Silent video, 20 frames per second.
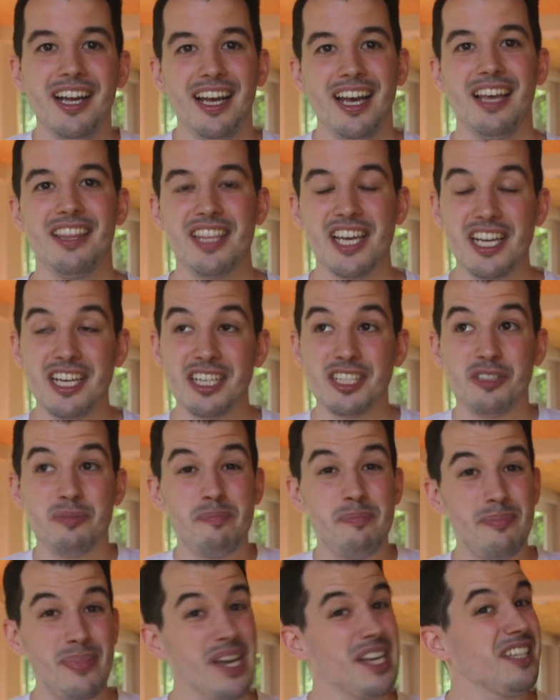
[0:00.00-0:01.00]
And then it's
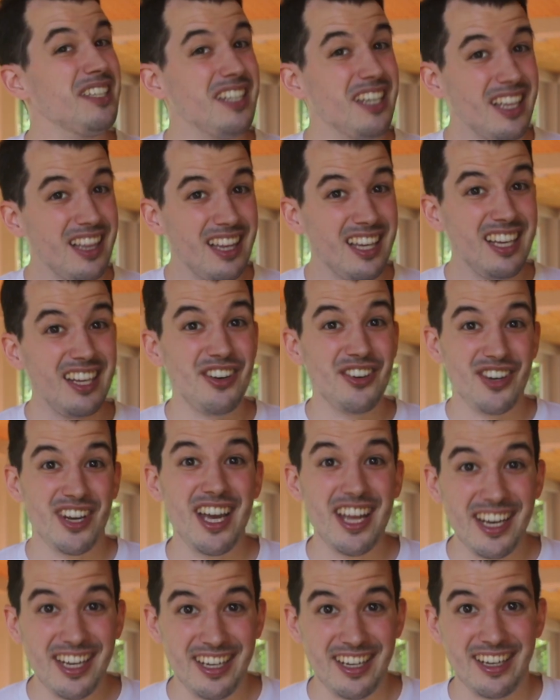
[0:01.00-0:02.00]
basically
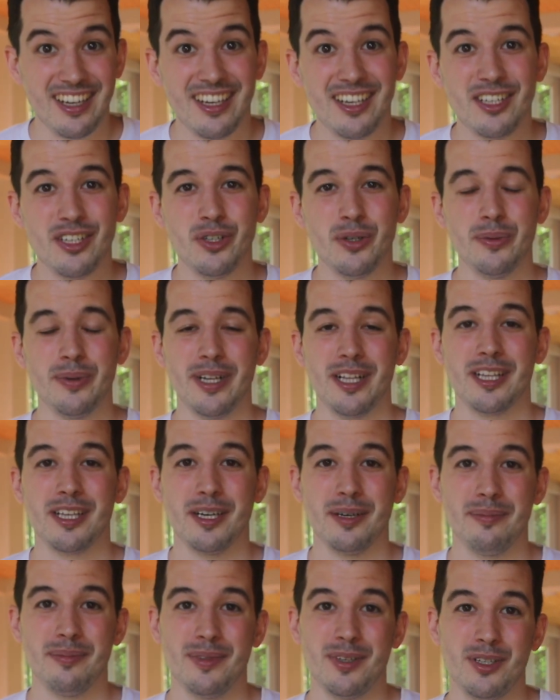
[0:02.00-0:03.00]
ready to
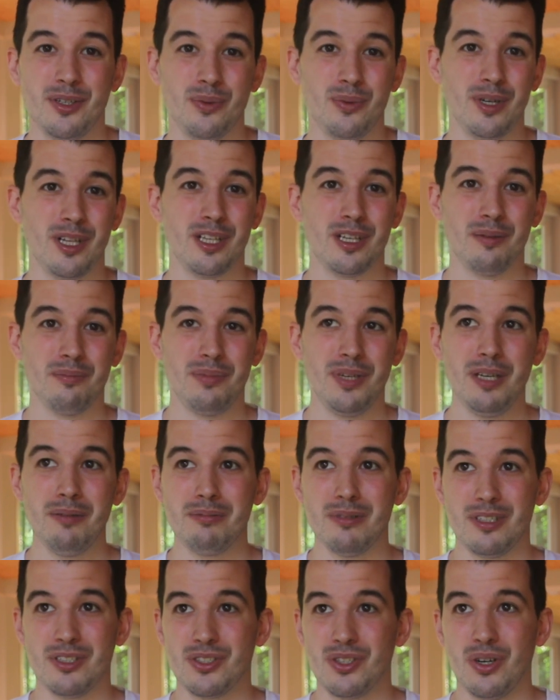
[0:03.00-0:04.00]
welcome
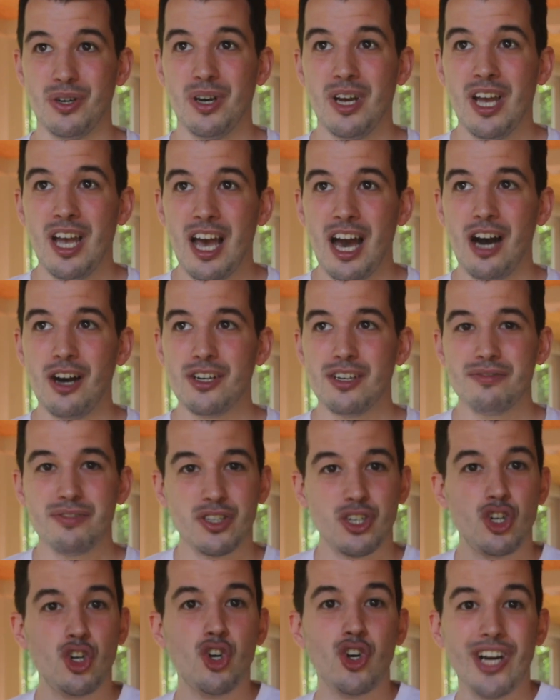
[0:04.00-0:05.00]
people. So out of a
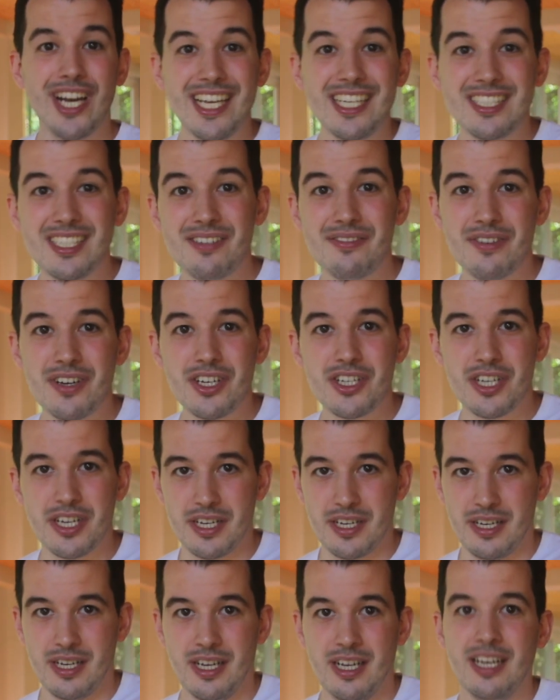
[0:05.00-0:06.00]
crazy
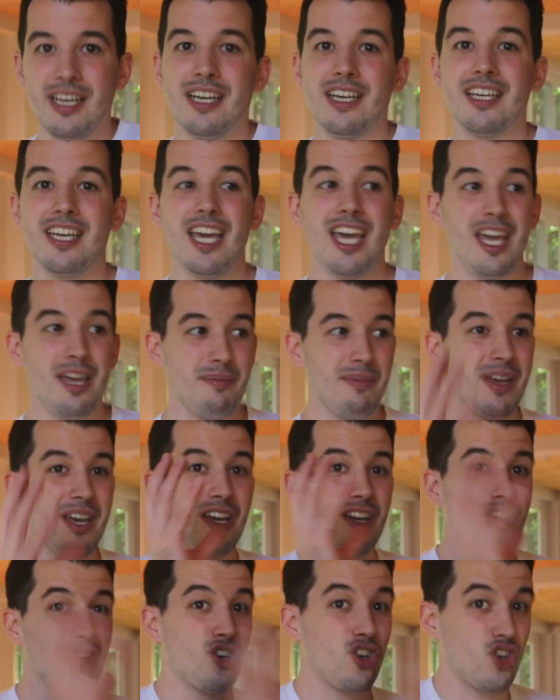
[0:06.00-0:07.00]
vision
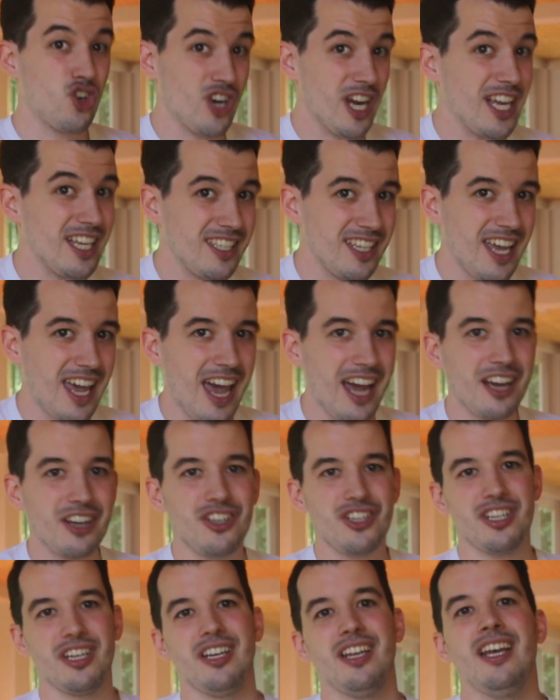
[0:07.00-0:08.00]
came crazy
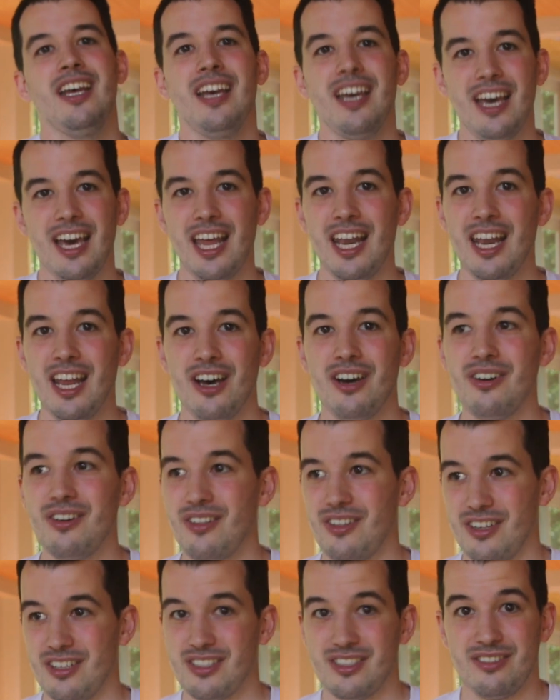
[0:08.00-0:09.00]
action, and now
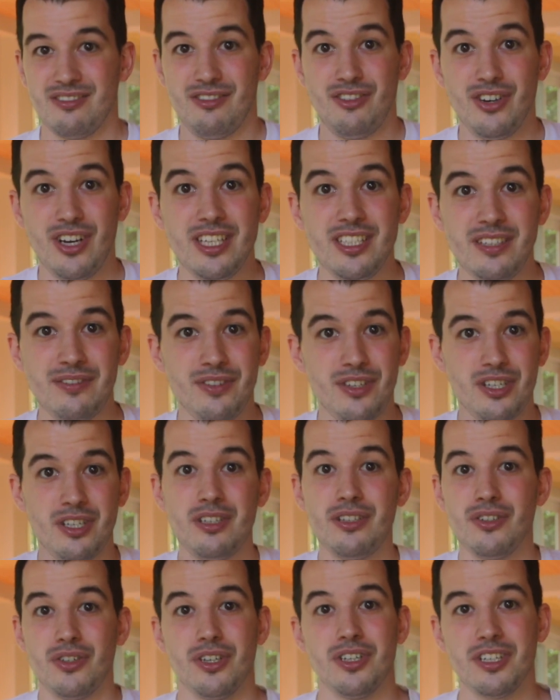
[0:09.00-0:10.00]
this crazy
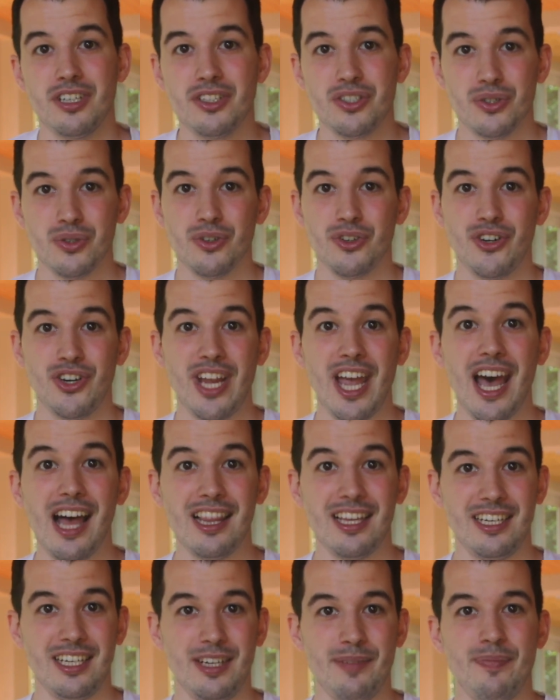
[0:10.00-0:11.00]
vision turned into a
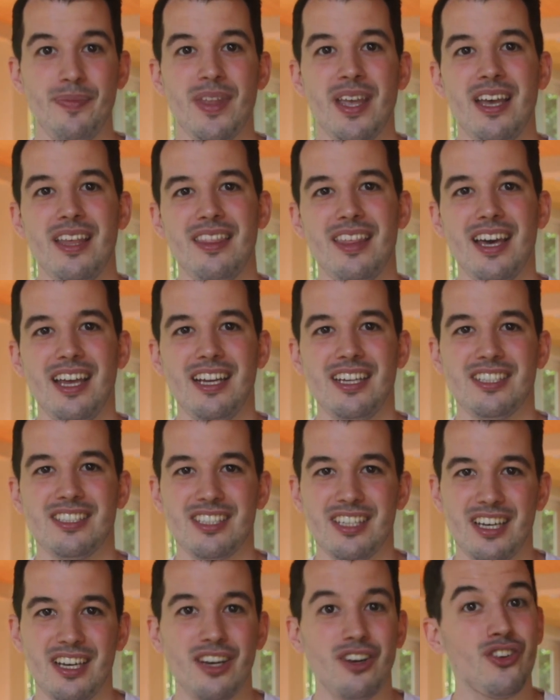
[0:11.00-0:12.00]
reality. That is
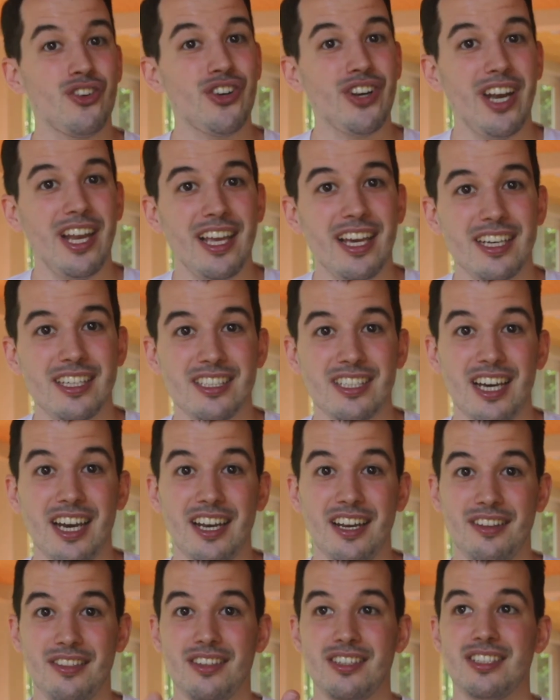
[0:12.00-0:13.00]
really
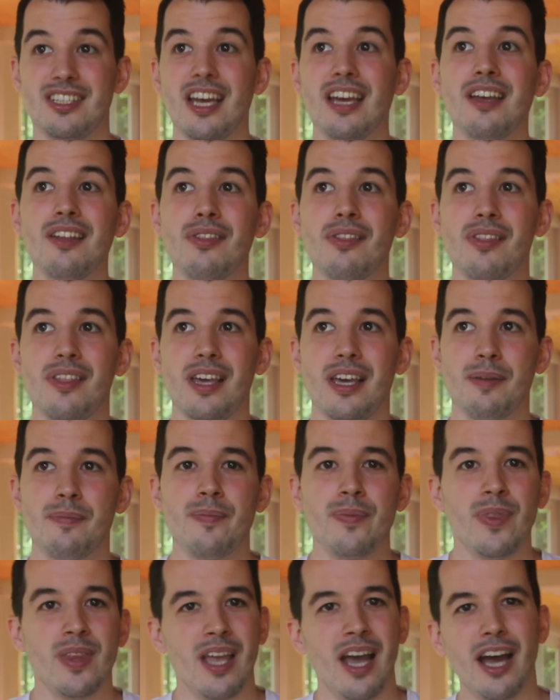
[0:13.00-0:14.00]
exciting. The second thing,
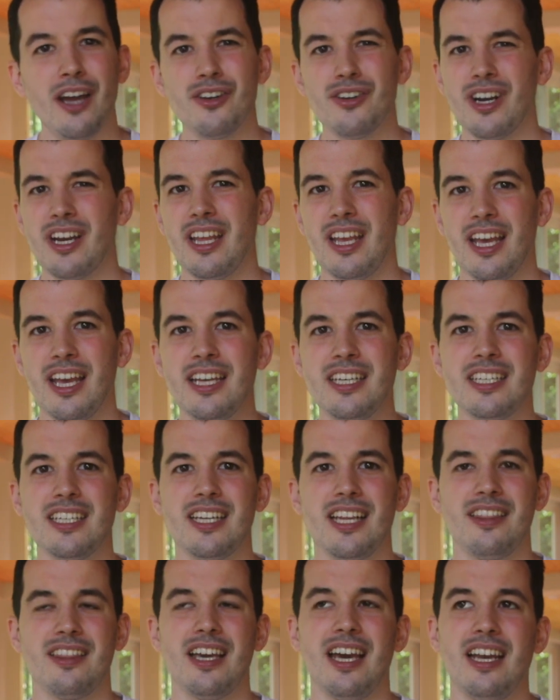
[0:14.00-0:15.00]
I already hinted
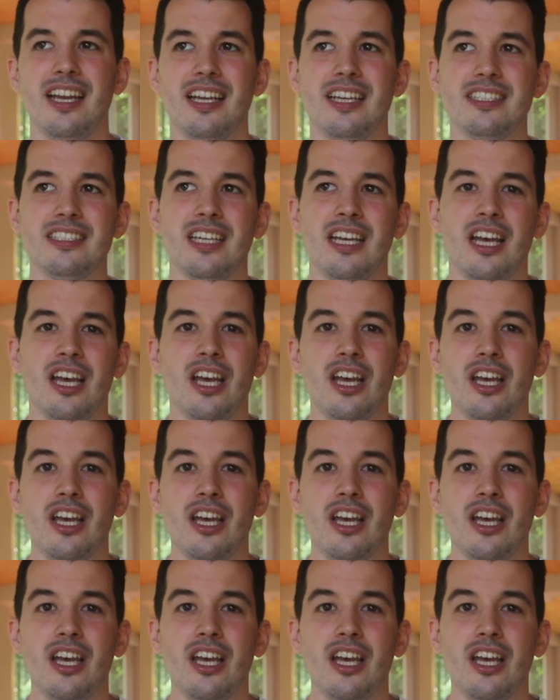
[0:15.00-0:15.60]
at that, is